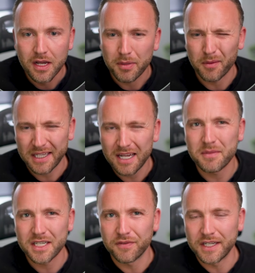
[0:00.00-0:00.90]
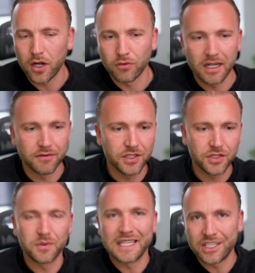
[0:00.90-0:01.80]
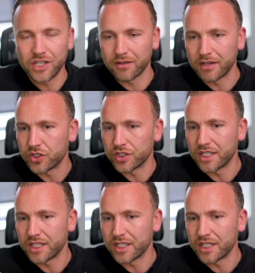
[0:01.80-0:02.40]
But I'm gonna keep this video relevant to lead generation